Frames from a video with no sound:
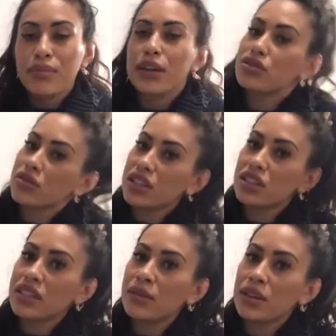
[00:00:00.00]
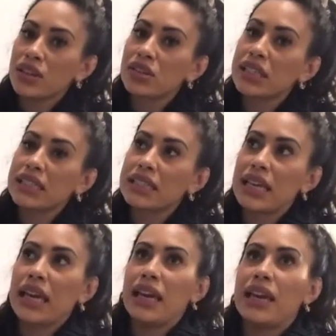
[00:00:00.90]
But traditionally we usually
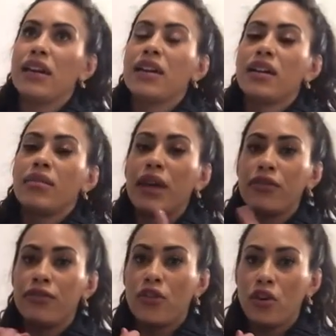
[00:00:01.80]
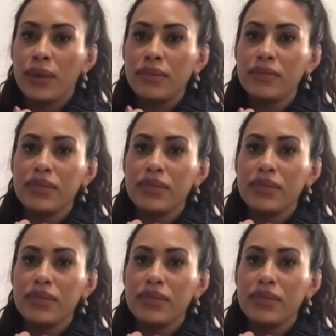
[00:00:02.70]
see metformin.